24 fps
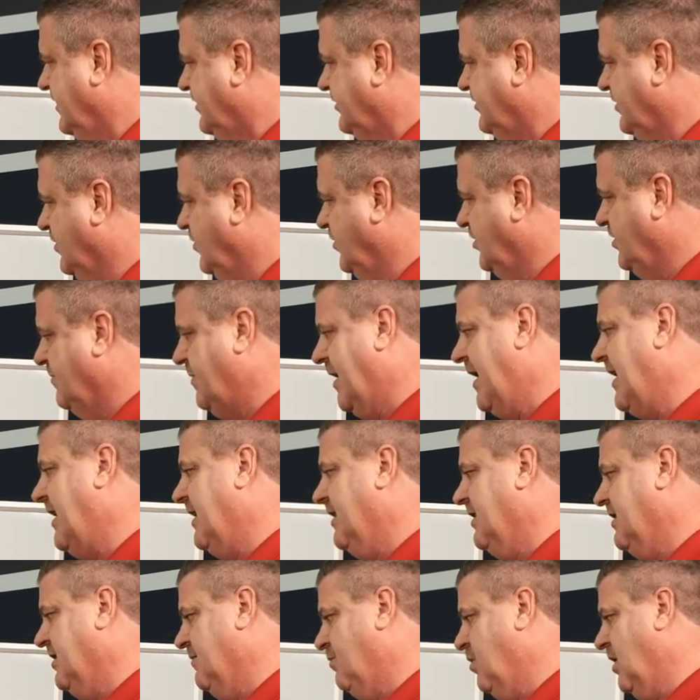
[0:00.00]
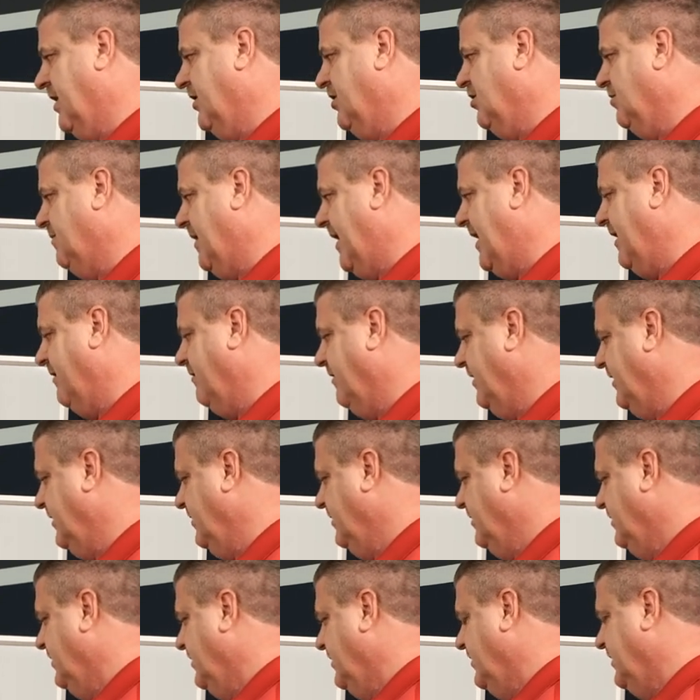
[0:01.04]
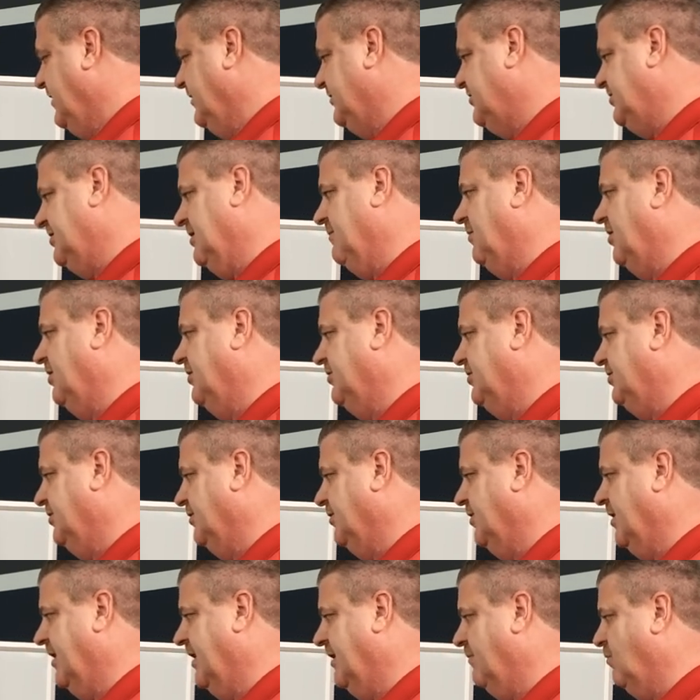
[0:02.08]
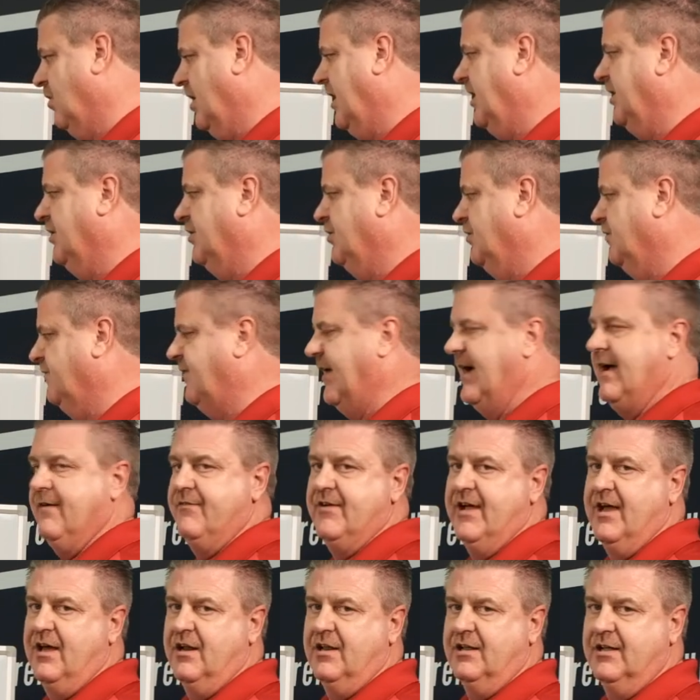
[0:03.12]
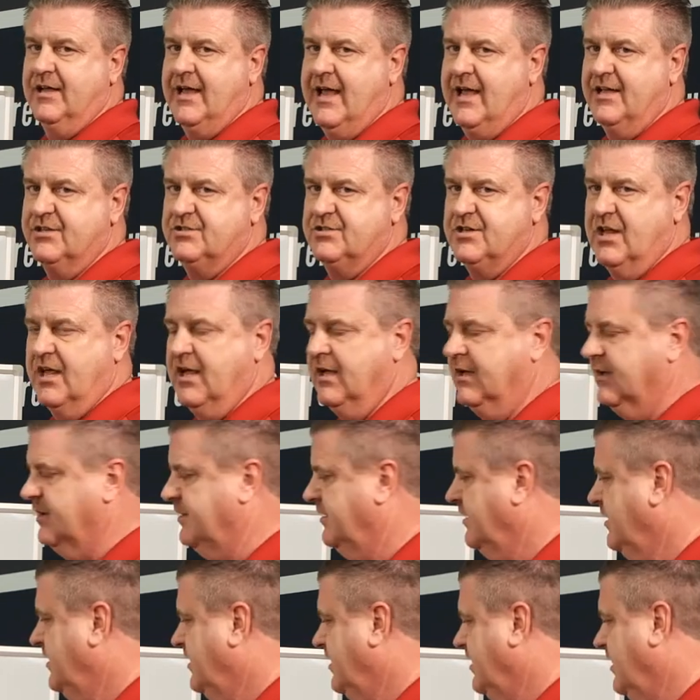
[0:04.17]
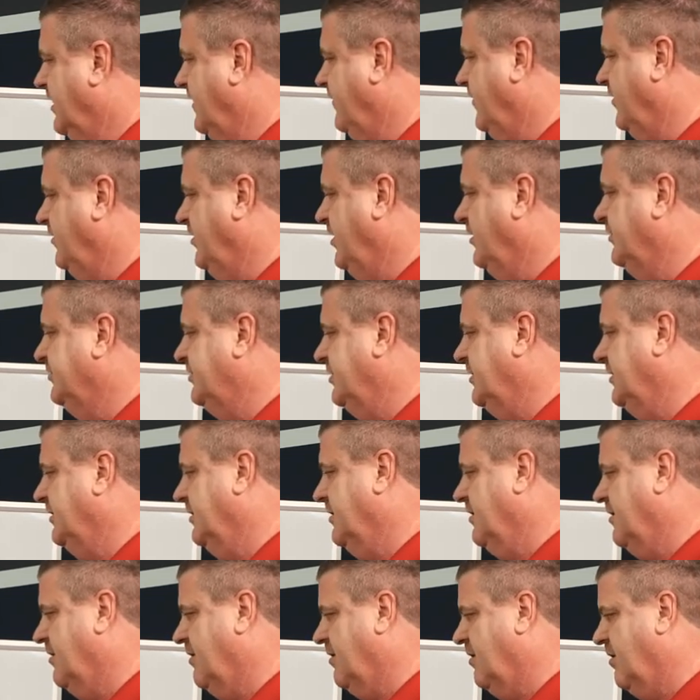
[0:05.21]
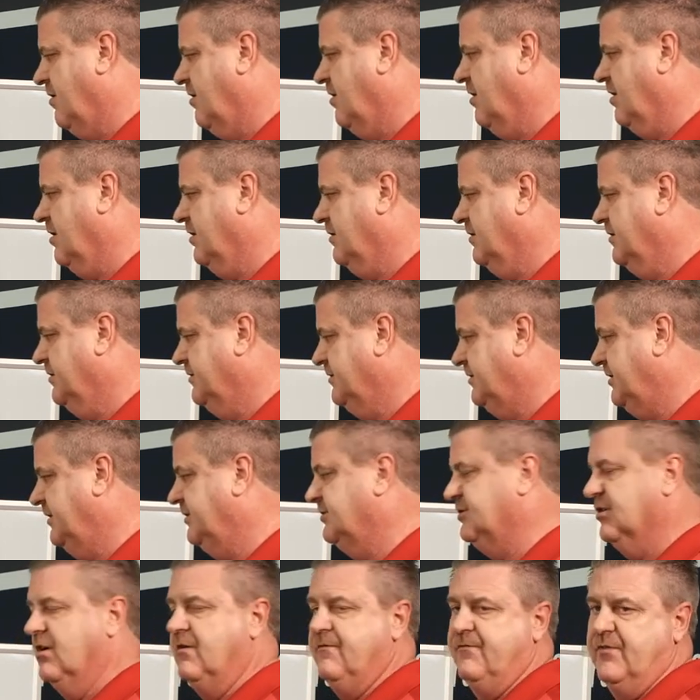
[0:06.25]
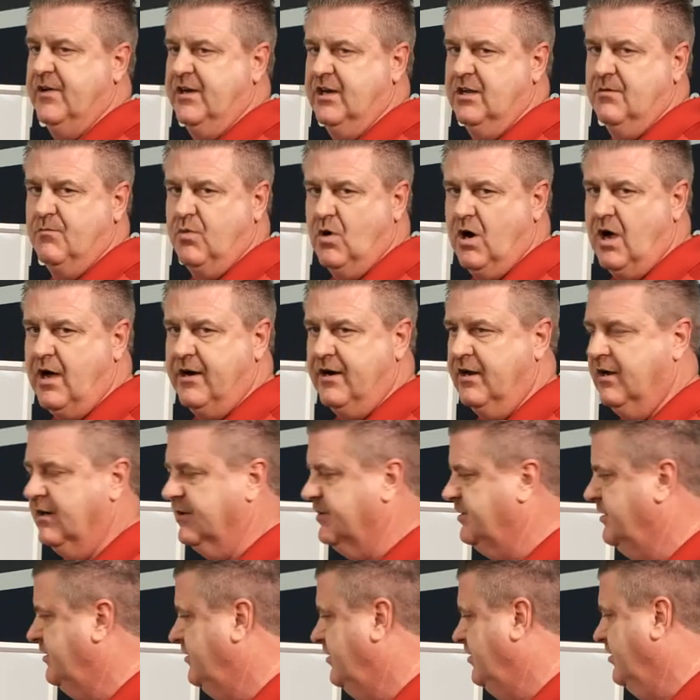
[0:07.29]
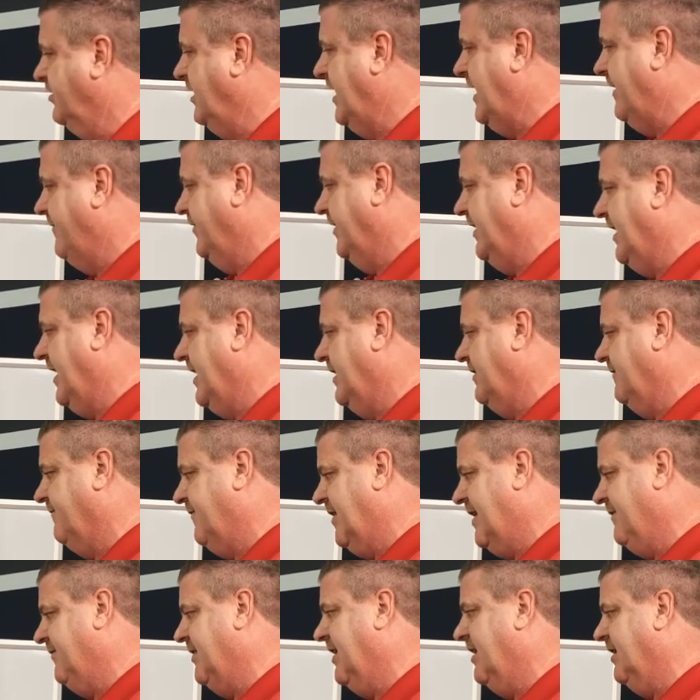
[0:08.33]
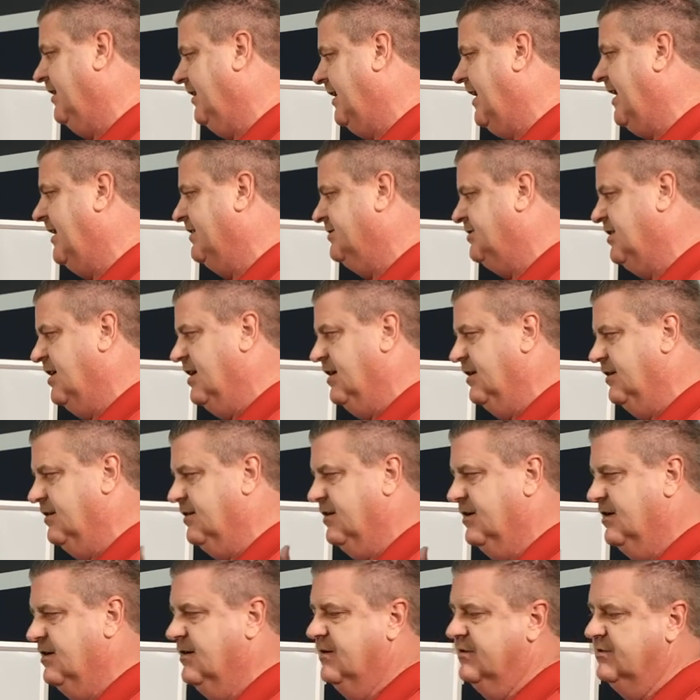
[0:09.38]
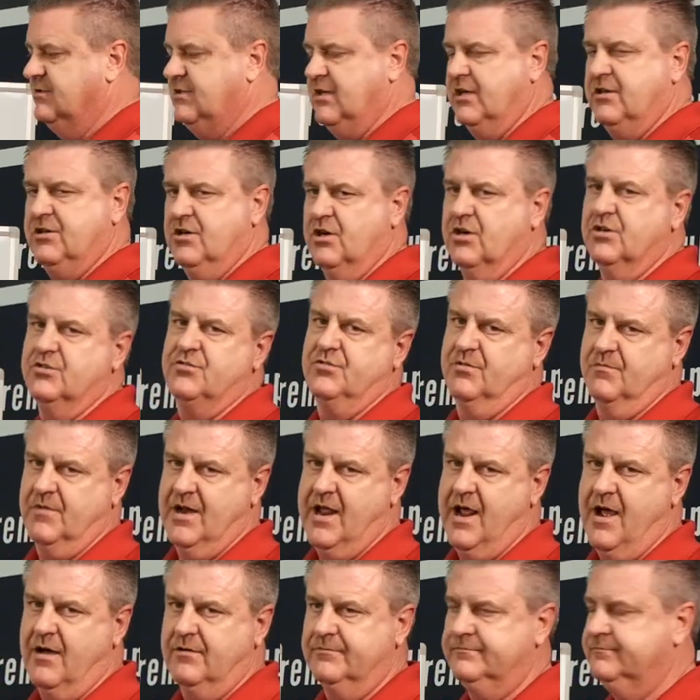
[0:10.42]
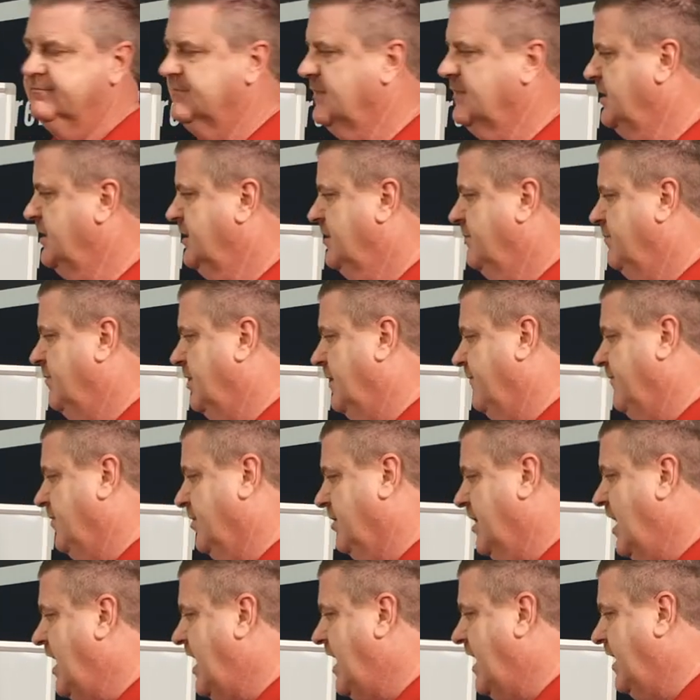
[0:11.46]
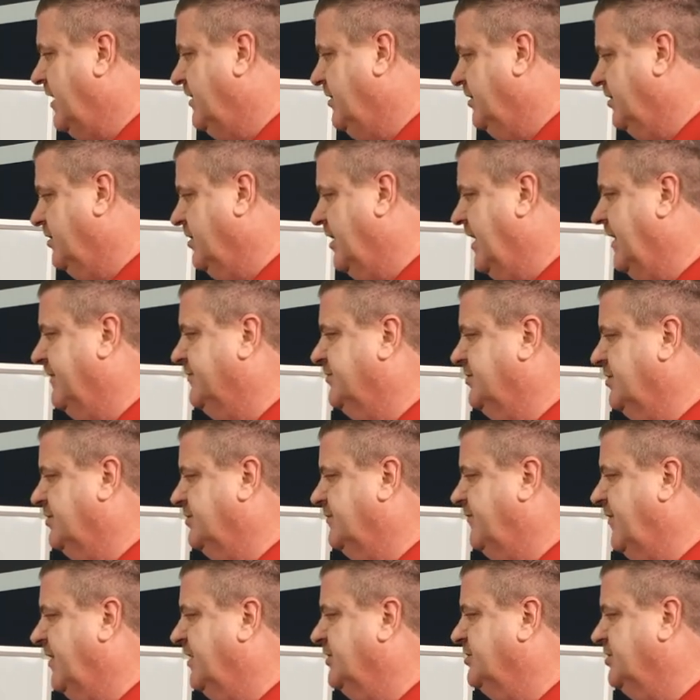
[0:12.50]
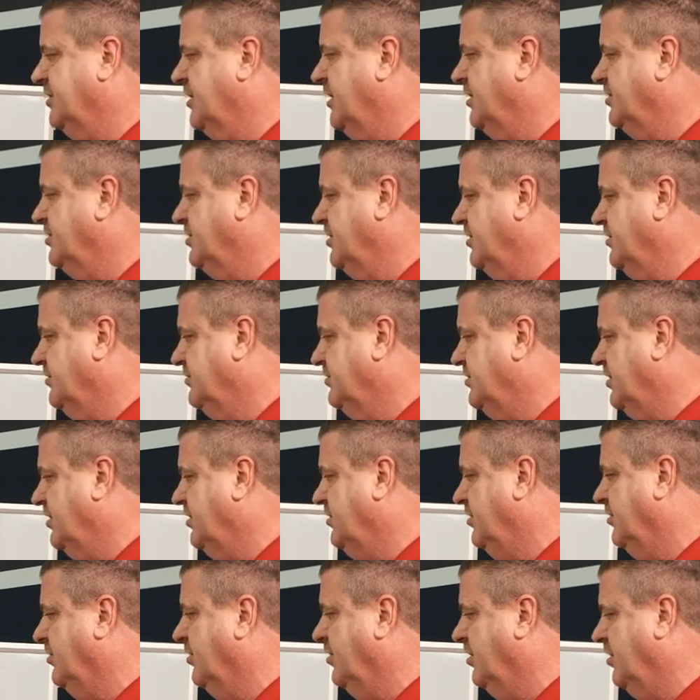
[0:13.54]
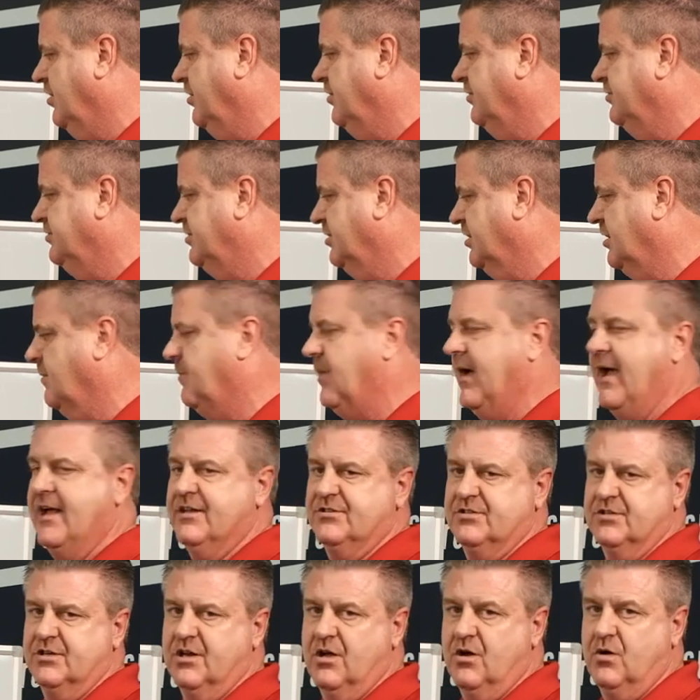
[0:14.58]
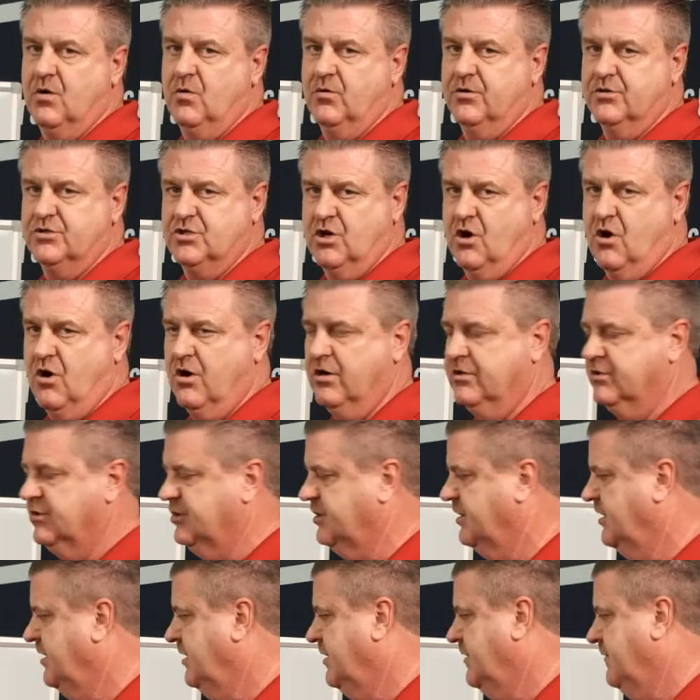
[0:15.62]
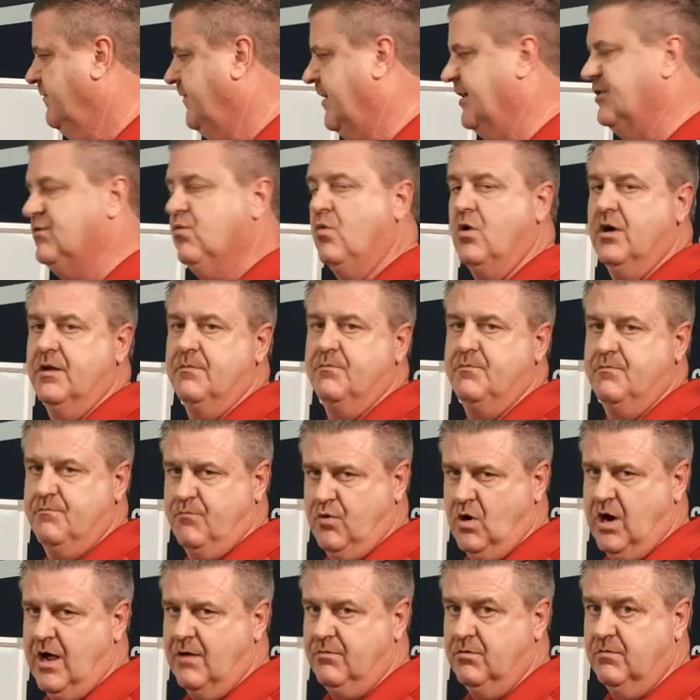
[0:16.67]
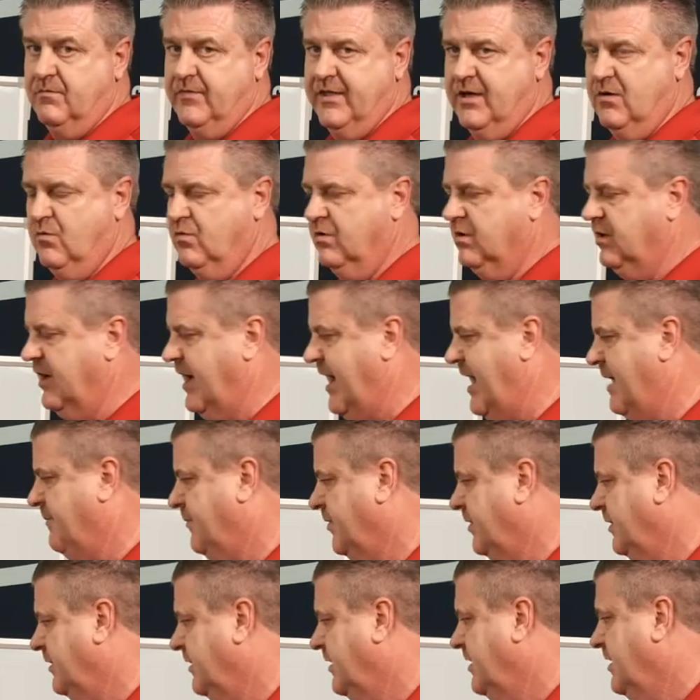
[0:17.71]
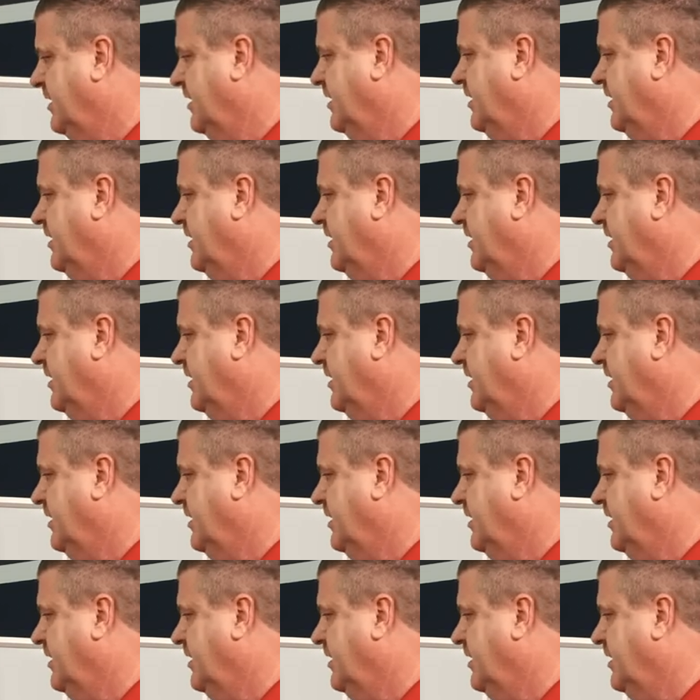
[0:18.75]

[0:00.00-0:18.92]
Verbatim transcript: So when you buy a brand new battery, it's similar to a brand new five gallon gas tank. And if you're using our desulfating product, you're gonna have a ga five gallon gas tank 10 years from now. But if you're not, you're gonna have sulfation issues and you're gonna lose the capacity to hold a charge. That's one problem that will happen.